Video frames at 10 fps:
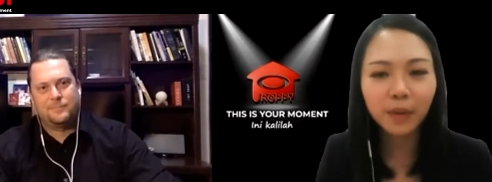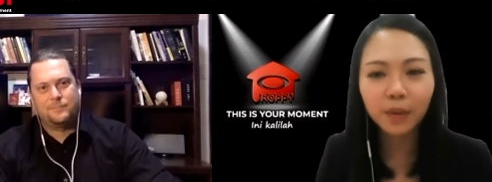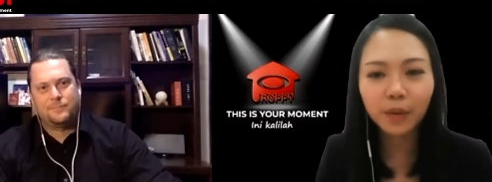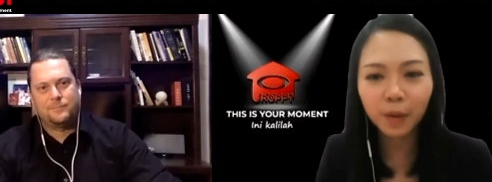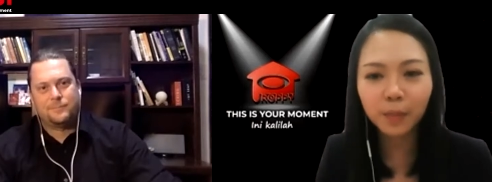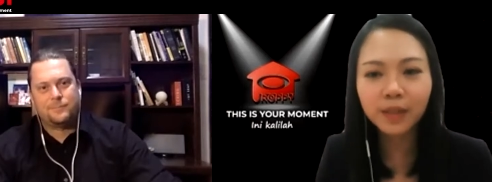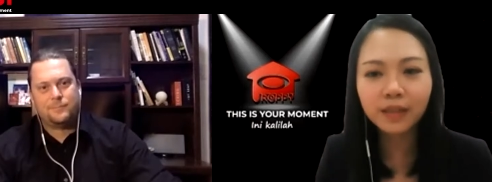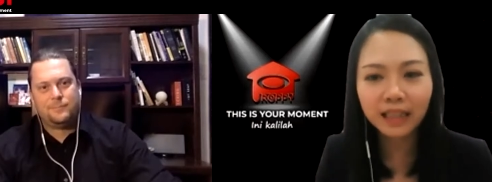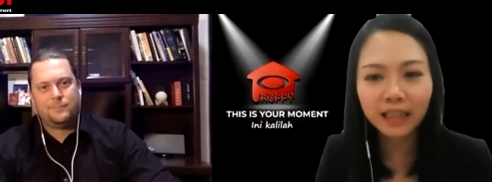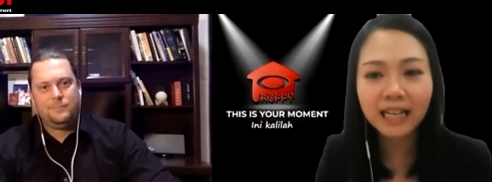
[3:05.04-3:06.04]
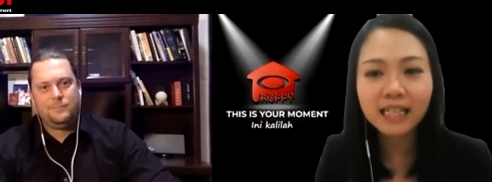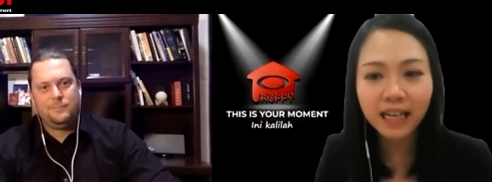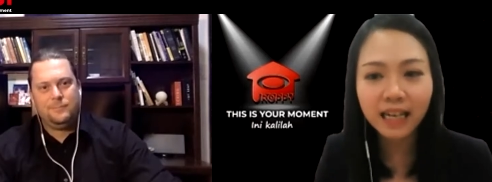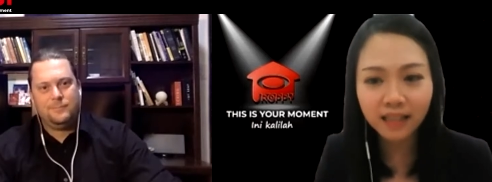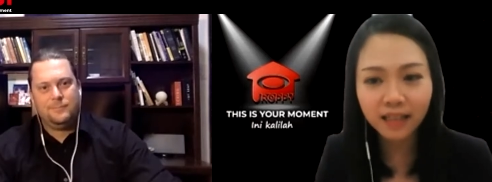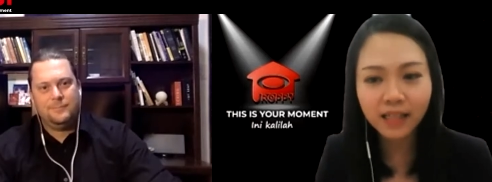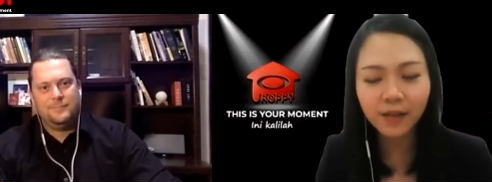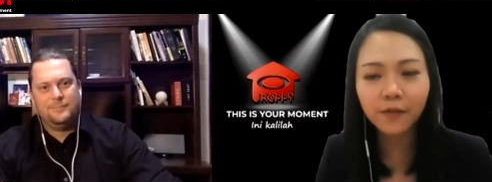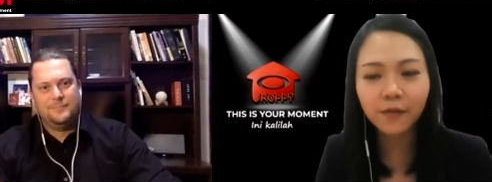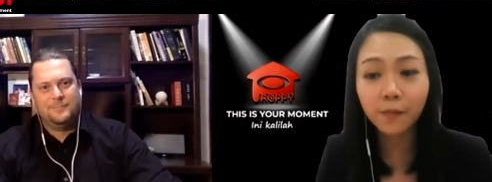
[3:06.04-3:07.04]
Speaker 1: Global Alliance Catalyst
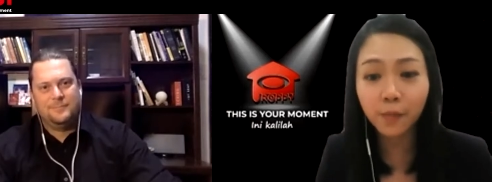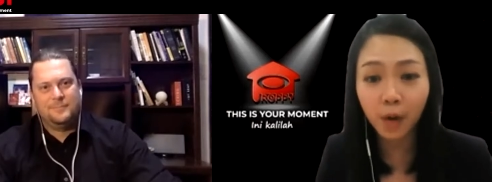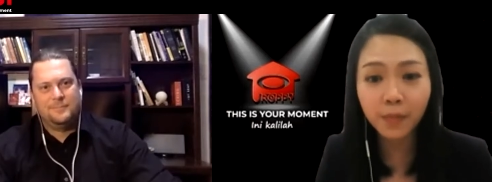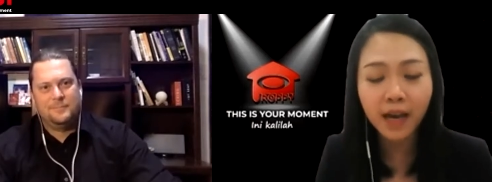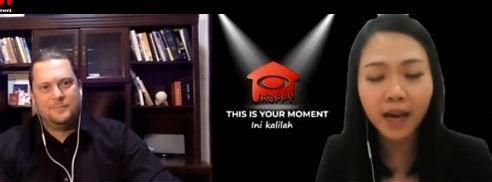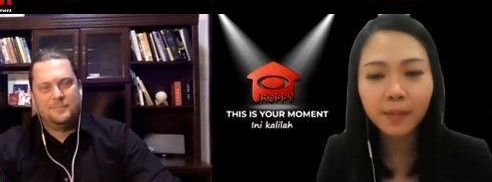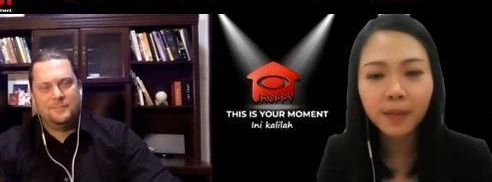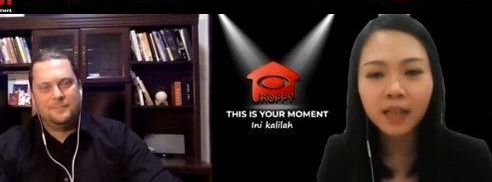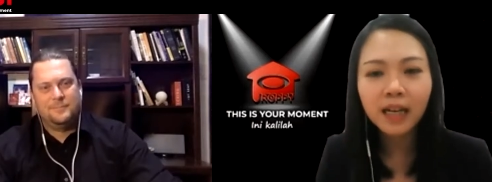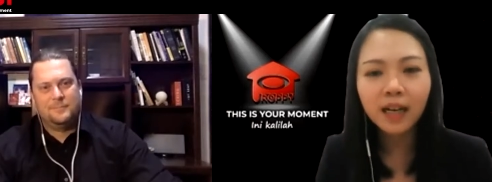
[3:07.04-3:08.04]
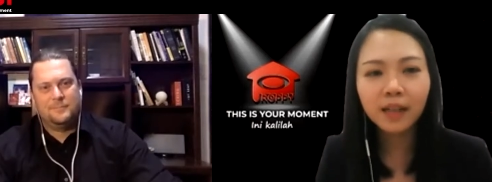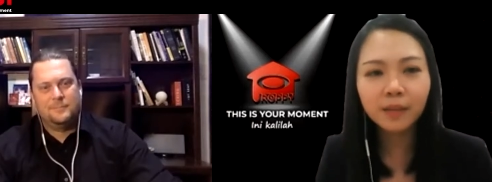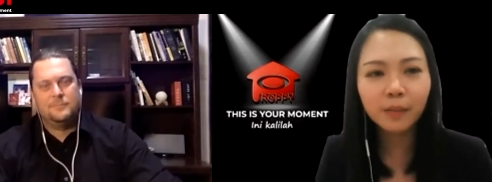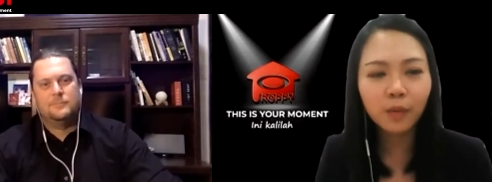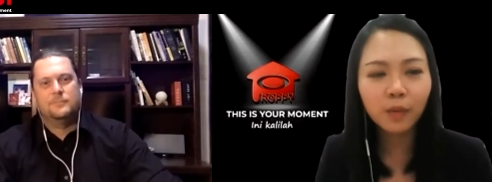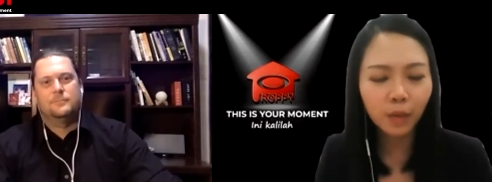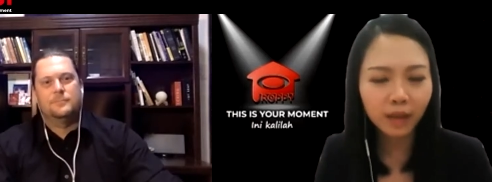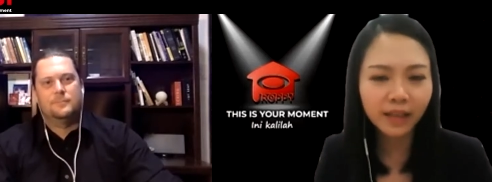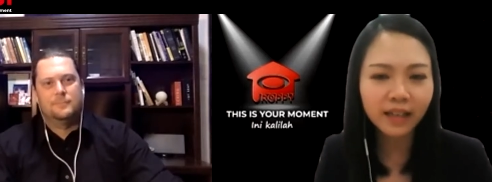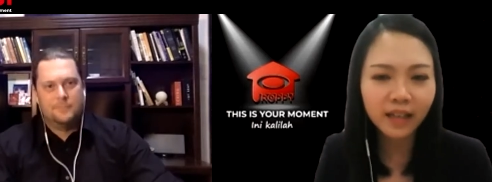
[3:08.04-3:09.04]
of Propy app.
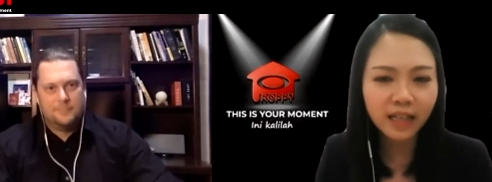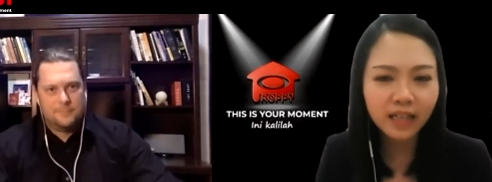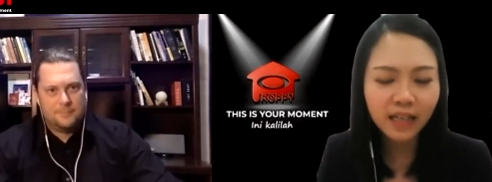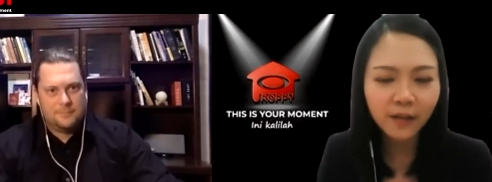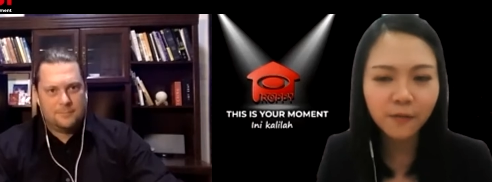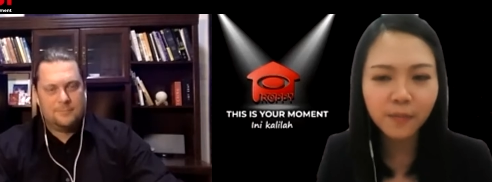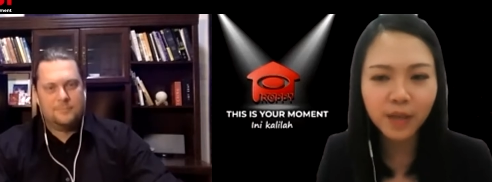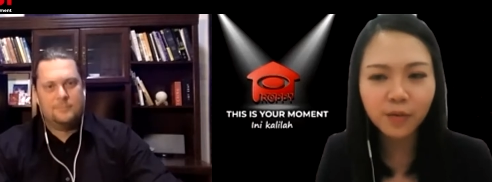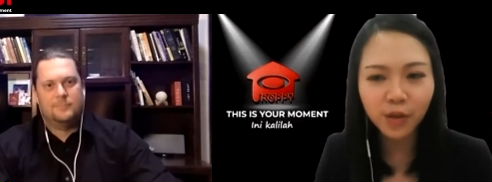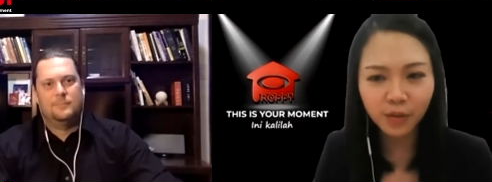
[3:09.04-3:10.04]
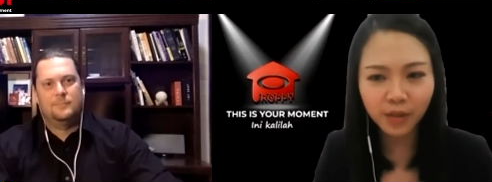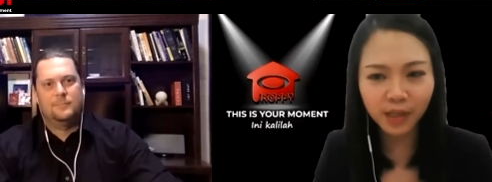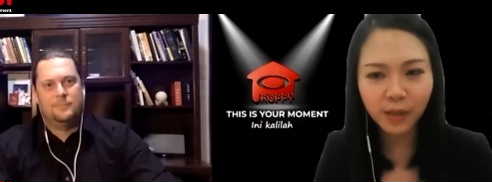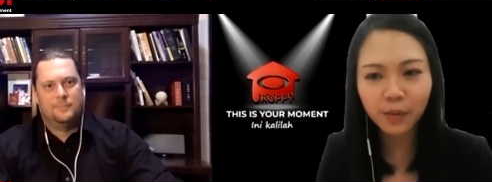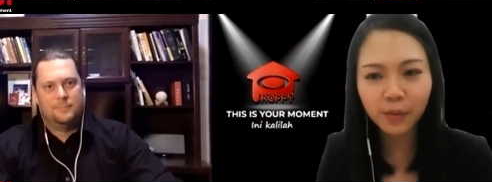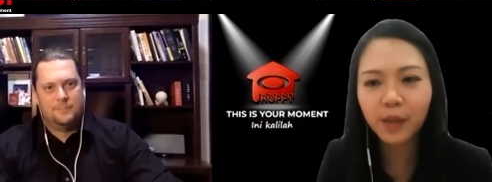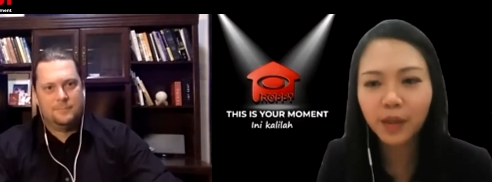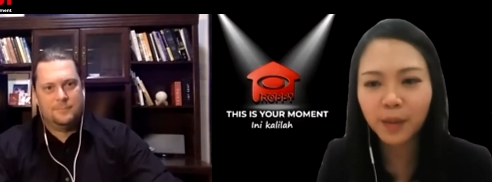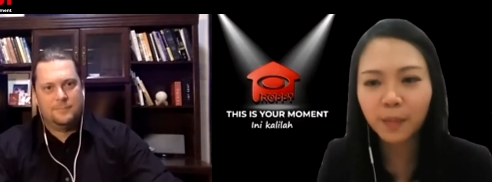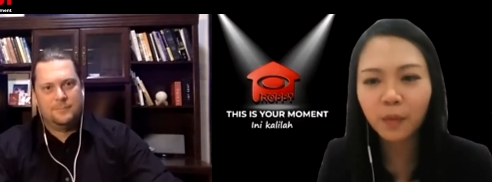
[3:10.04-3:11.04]
Well, Kenyon, instead of me introducing you,
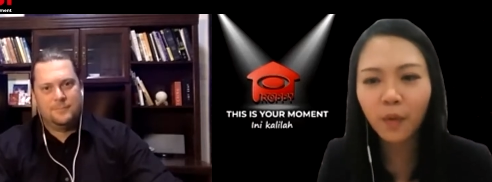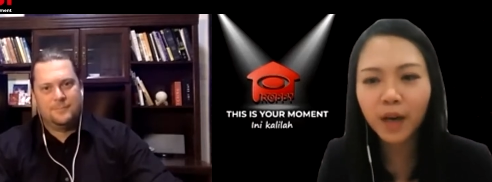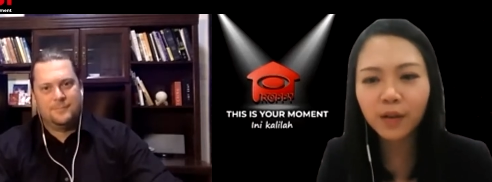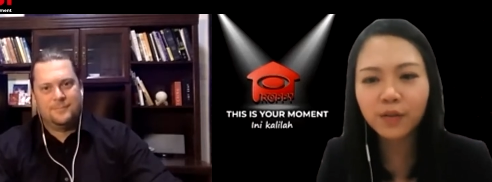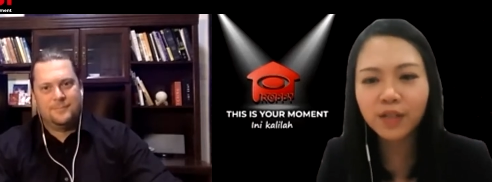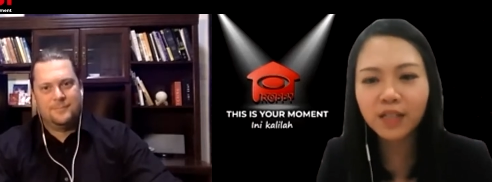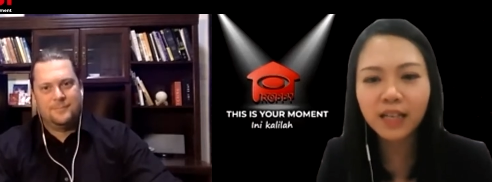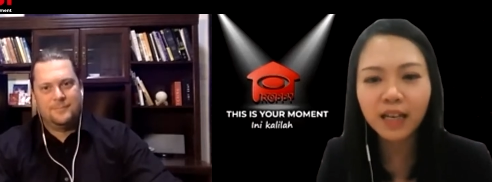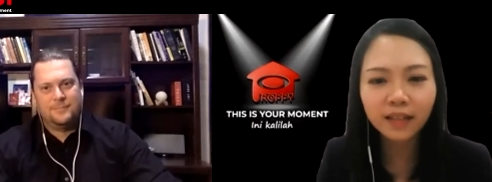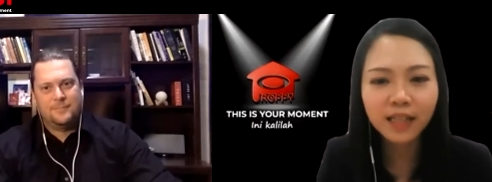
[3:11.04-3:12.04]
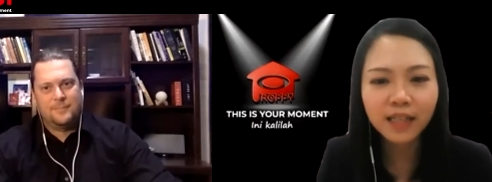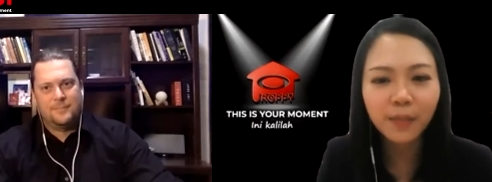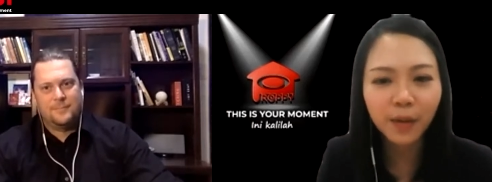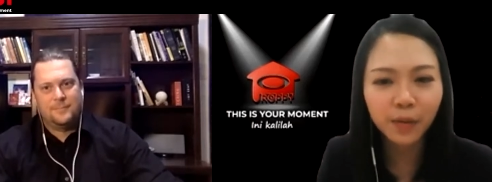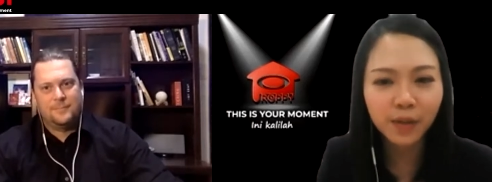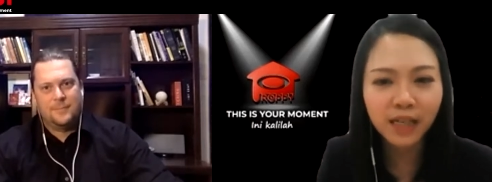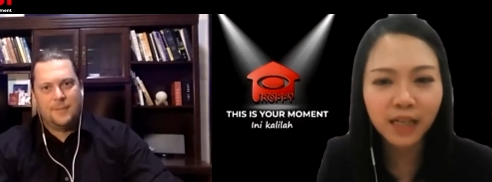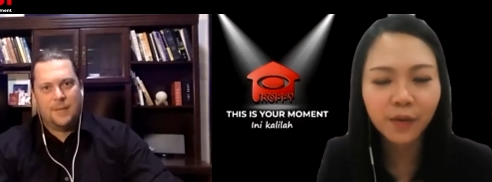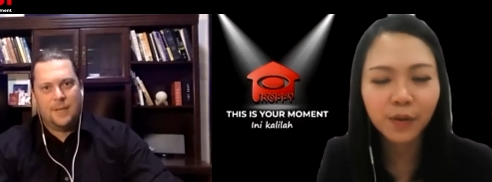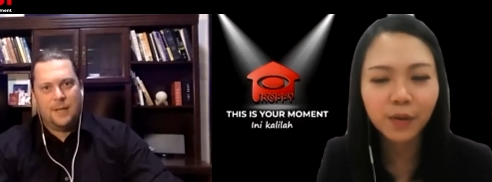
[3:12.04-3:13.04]
why not you just tell us about
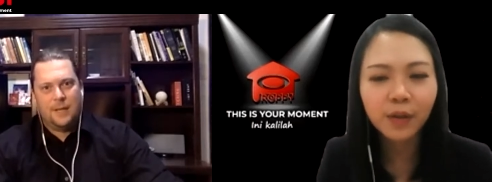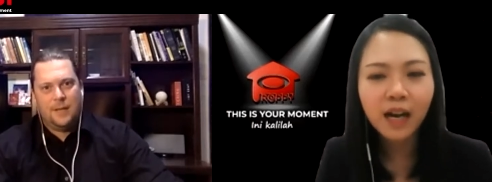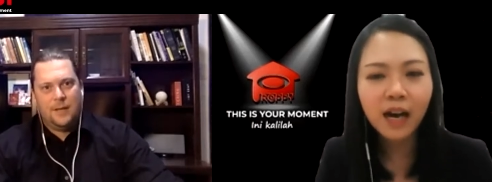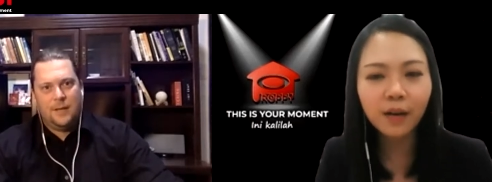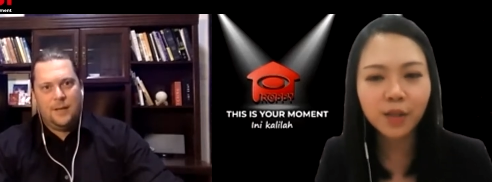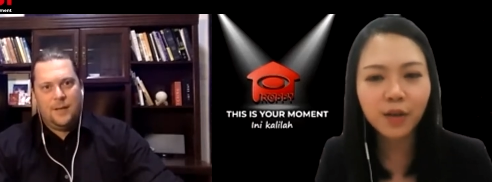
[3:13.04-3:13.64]
yourself? You know, how did you